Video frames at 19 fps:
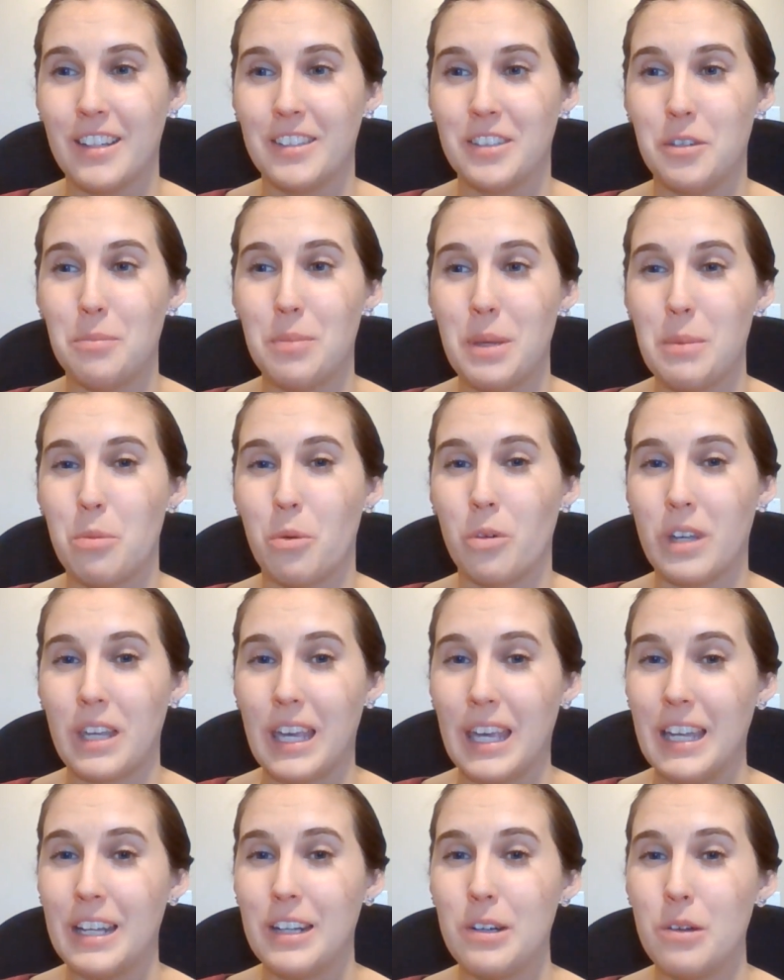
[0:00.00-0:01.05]
do people
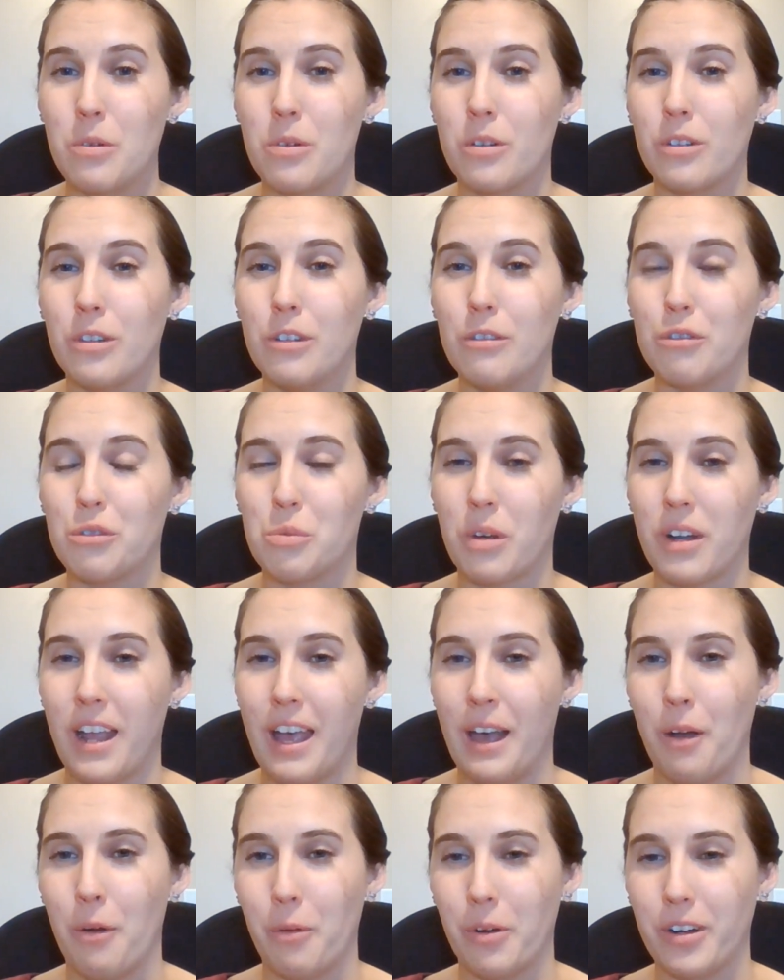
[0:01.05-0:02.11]
gain or lose 1
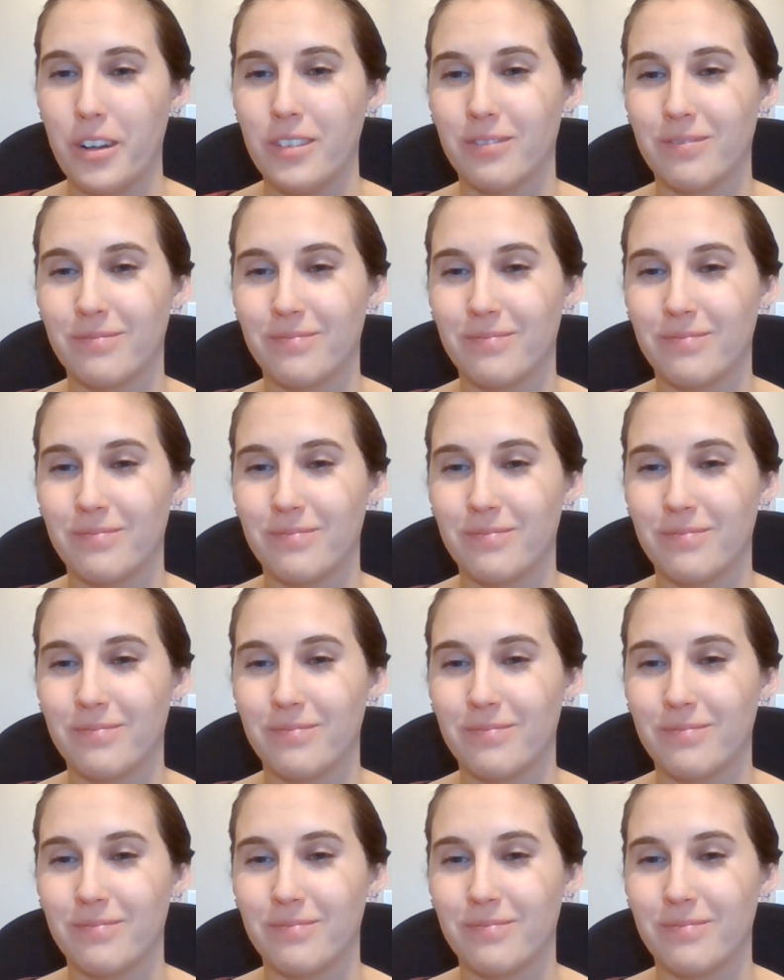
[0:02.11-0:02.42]
hour?